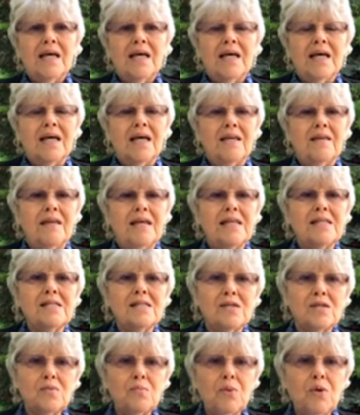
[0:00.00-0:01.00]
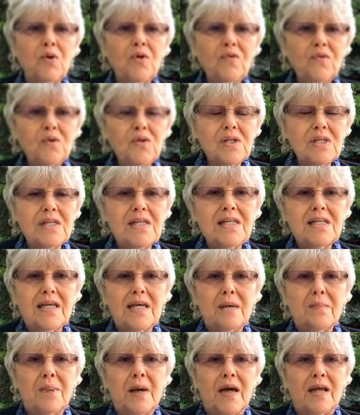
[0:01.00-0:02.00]
And it's this beautiful
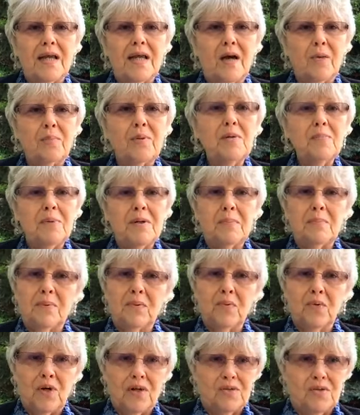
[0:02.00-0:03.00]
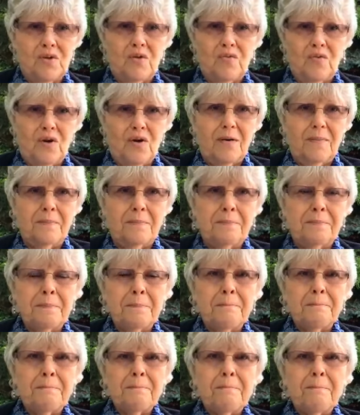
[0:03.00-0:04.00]
CD about helping people cross over,
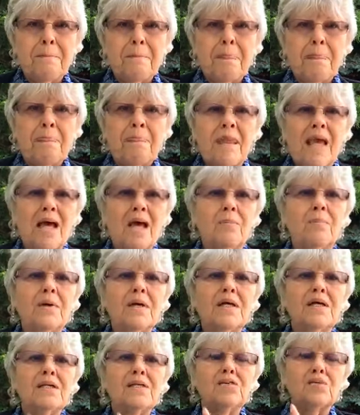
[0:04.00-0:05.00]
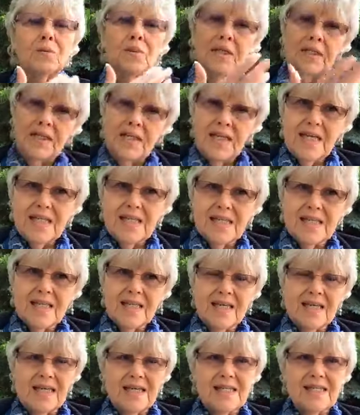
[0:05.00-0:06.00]
helping us release
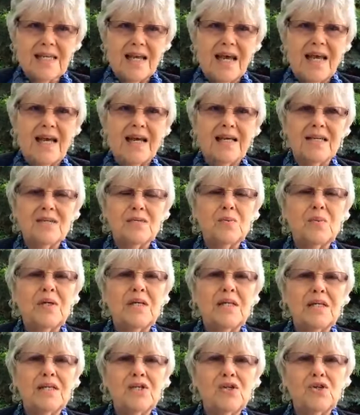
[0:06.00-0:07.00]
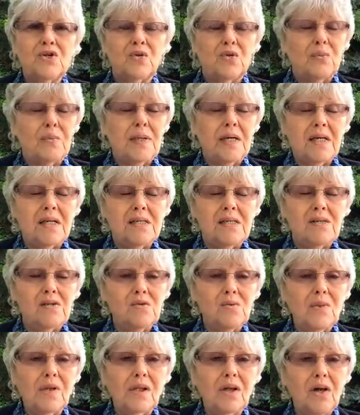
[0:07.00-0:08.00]
things as we need to, because it's
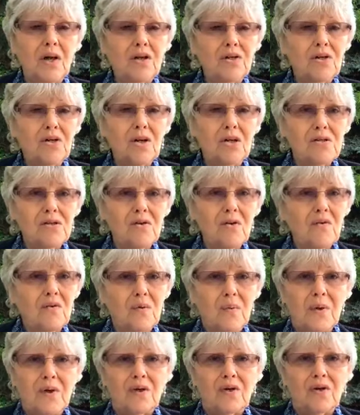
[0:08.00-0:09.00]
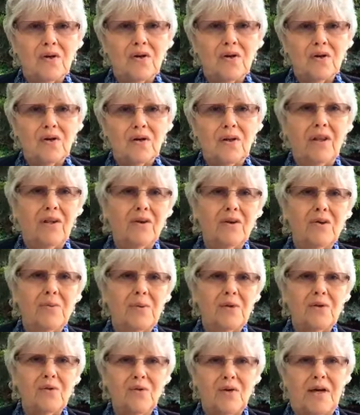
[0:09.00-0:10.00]
really hard to cross over when you're cluttered
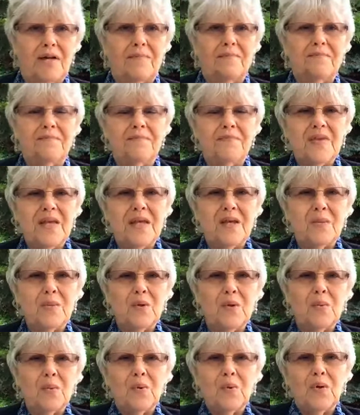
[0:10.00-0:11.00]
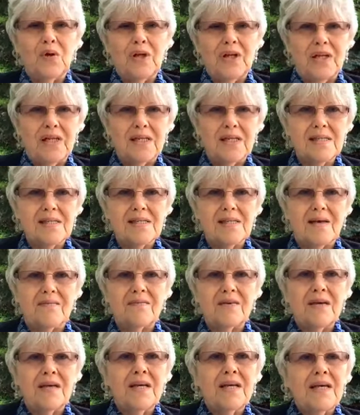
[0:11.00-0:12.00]
with crud and we're worried and
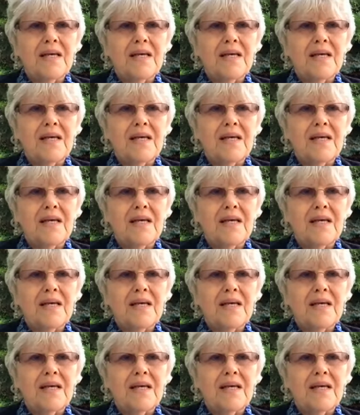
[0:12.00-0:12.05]
stuff.